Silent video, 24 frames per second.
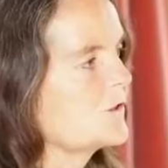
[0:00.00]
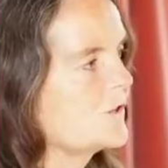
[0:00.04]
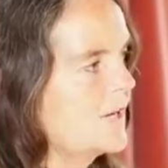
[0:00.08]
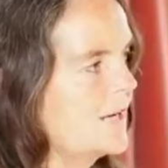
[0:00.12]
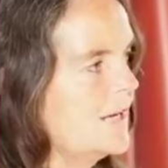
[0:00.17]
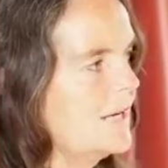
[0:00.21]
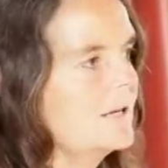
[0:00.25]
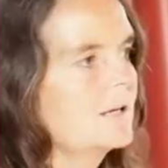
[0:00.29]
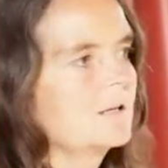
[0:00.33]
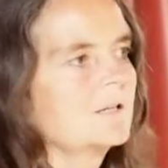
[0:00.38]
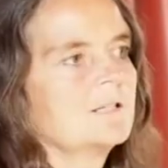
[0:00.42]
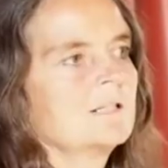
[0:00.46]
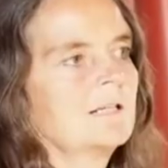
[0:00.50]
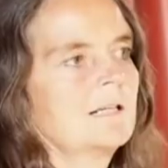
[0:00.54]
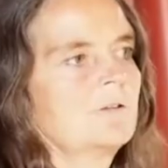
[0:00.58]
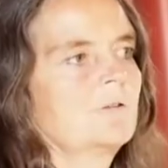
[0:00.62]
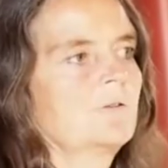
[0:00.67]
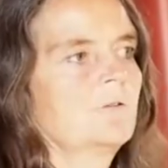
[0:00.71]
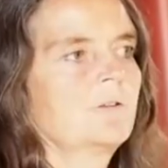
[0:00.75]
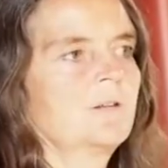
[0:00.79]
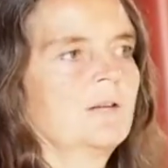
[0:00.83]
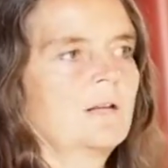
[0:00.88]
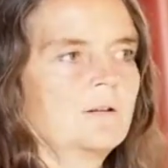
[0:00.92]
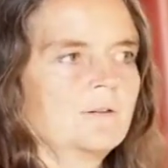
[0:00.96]
taken
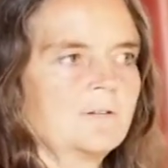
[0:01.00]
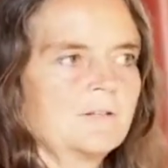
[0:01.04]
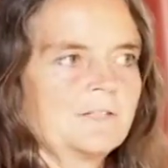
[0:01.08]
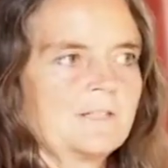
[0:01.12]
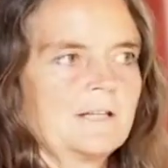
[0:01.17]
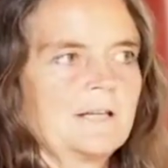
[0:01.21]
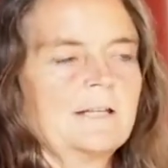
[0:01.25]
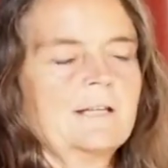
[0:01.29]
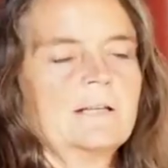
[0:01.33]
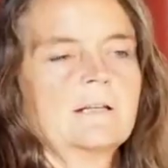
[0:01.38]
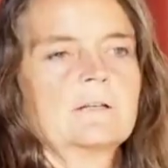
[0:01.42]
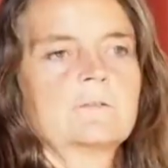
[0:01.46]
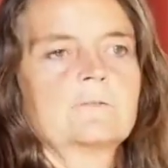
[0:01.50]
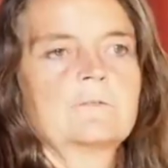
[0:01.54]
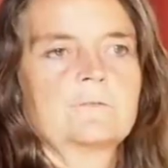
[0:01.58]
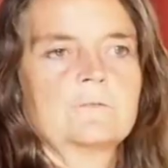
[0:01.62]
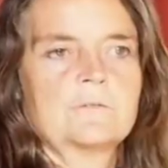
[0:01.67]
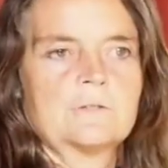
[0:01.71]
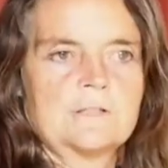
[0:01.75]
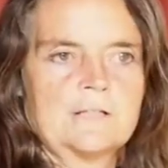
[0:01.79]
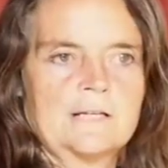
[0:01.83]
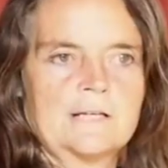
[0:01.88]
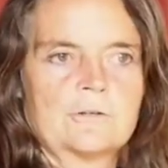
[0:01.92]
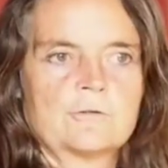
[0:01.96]
the understanding of
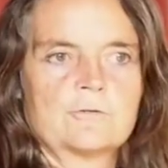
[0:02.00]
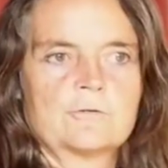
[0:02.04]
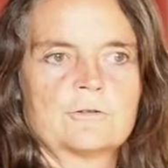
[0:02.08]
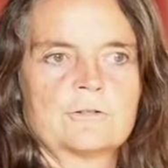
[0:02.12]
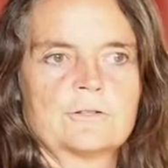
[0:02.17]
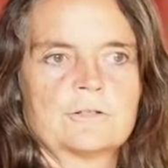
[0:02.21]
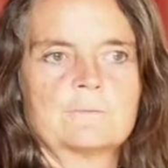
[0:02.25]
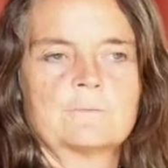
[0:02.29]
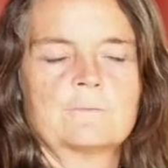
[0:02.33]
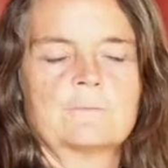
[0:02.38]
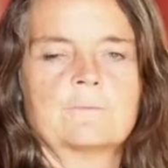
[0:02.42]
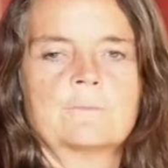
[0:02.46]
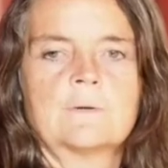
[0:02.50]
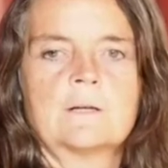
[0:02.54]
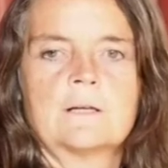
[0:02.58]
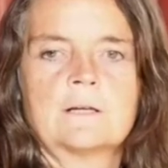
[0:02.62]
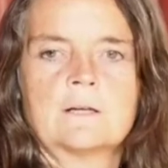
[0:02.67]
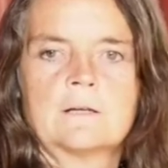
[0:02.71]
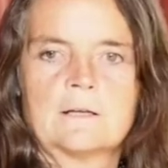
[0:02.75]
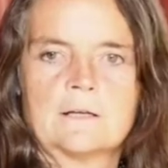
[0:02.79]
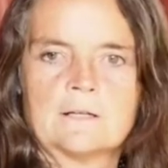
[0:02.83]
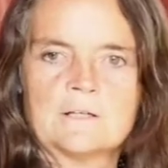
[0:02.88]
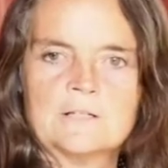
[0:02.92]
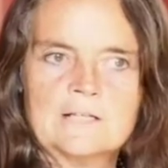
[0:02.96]
Tantrism
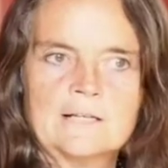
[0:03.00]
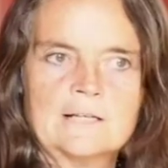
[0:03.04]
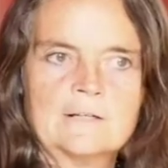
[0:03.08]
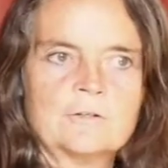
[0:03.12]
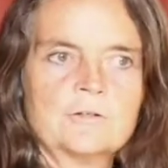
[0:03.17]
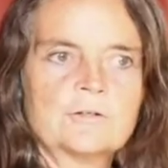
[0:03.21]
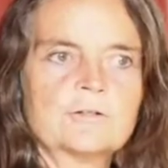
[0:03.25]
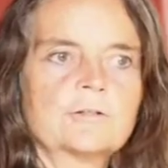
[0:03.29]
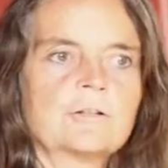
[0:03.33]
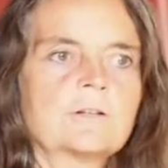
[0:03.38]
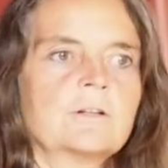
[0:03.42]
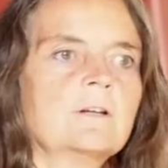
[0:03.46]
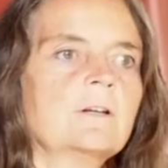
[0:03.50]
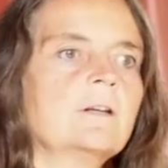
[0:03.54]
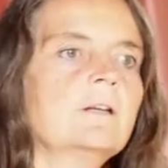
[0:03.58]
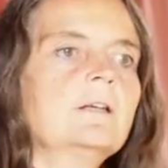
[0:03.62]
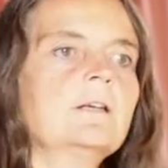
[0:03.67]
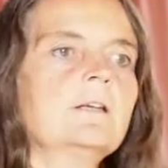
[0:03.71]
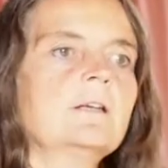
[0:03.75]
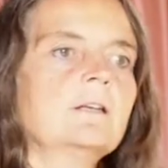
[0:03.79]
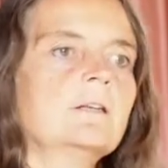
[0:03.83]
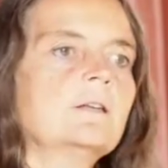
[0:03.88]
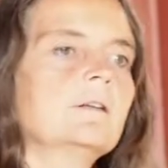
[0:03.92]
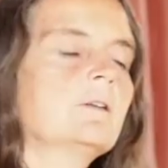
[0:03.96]
and Tantra
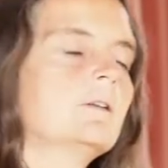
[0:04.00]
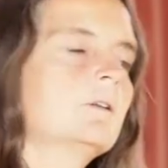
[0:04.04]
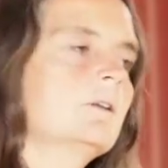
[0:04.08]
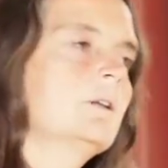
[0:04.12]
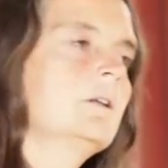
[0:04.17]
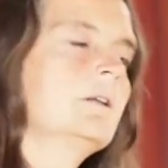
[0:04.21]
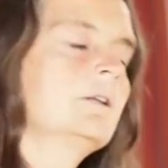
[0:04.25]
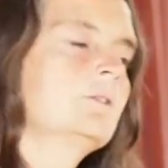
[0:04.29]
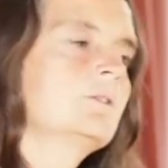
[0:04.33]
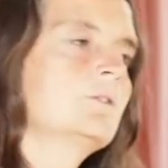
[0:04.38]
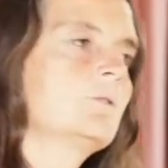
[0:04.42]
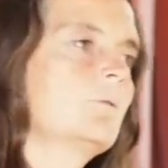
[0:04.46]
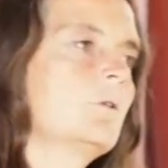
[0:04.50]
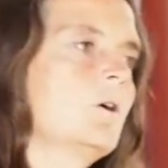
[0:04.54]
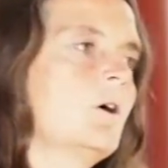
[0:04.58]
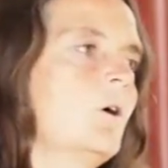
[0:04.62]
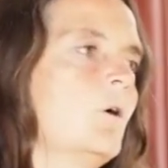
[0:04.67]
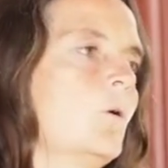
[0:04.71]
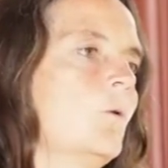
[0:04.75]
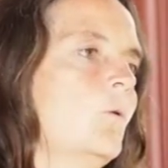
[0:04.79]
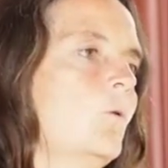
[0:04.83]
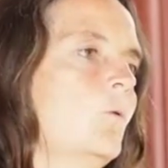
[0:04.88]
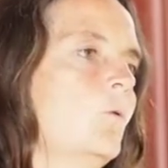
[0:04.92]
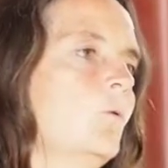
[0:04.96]
into a
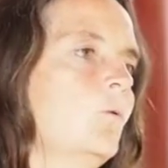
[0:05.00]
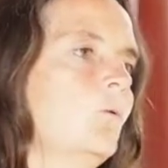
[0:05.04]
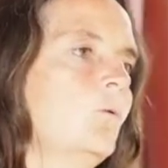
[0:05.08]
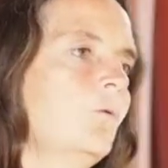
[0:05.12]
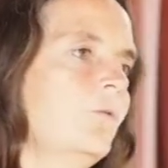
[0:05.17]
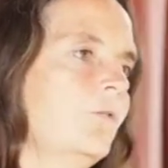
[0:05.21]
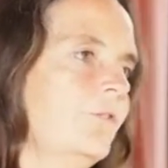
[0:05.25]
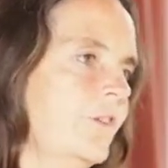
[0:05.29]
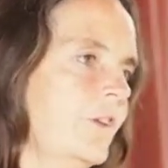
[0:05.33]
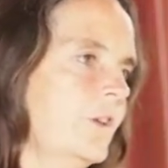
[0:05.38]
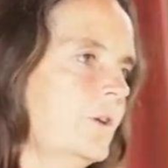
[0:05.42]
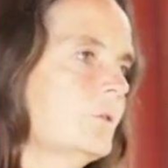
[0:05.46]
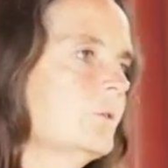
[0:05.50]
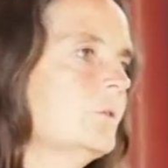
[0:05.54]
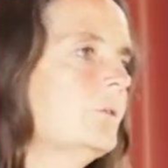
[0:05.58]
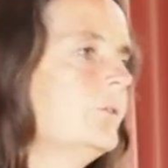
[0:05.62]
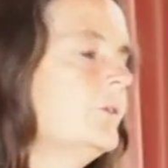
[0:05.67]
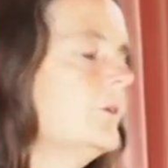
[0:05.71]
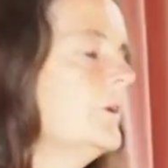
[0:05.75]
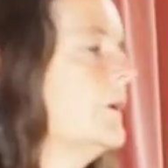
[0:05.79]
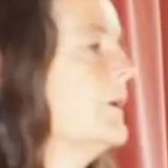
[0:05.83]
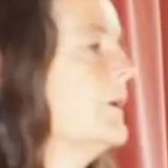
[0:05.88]
whole field,